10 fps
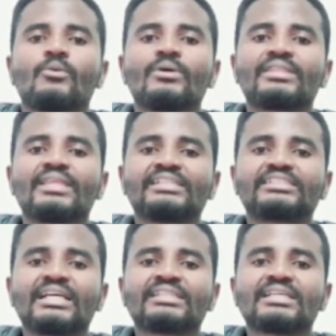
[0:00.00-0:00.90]
We then
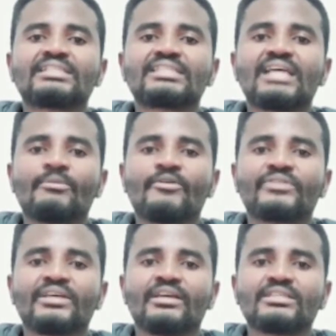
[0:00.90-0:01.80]
strengthened some of
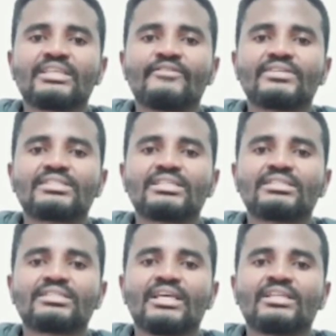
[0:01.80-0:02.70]
the
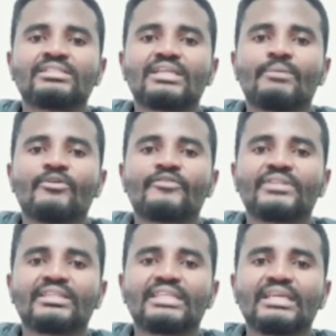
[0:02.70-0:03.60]
services and some of
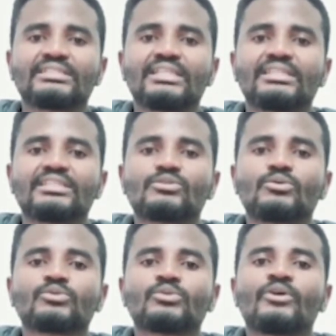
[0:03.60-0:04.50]
the things that the
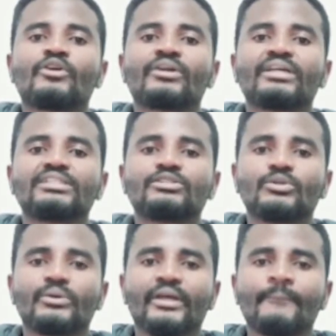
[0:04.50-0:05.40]
school were already
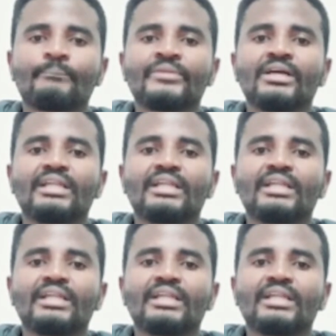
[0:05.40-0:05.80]
doing,